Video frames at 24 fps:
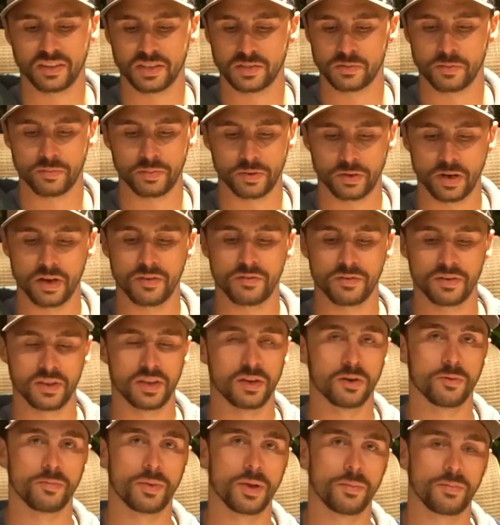This would be great for the
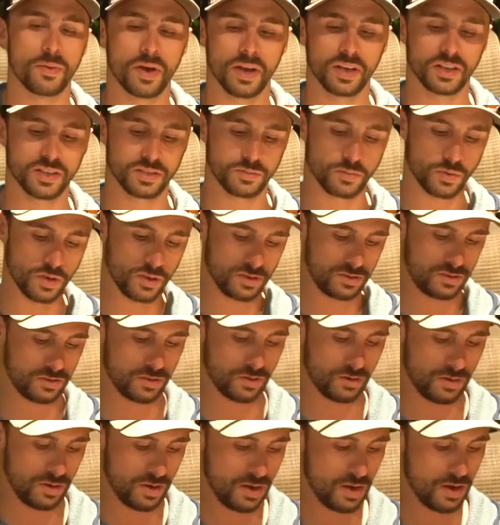Inner Bay pike as well.
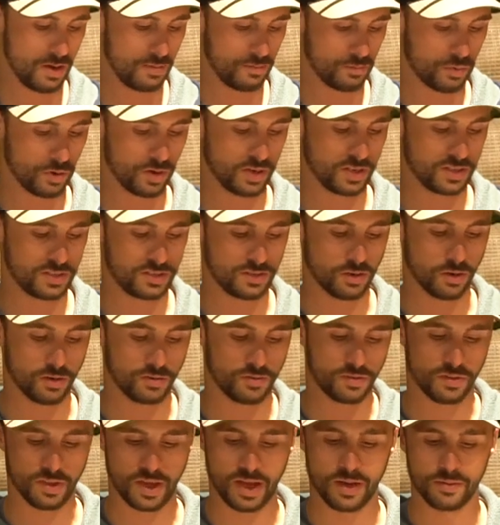So pretty stoked
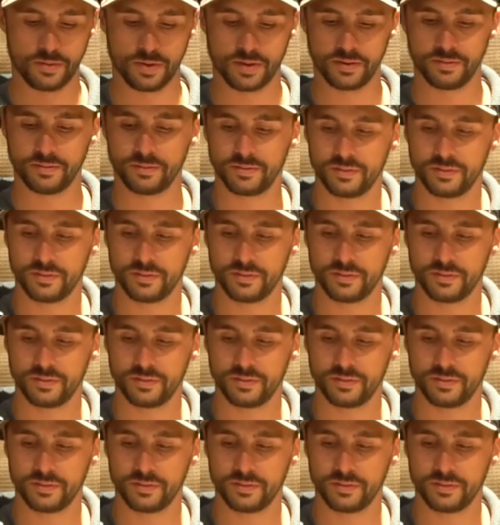for that one.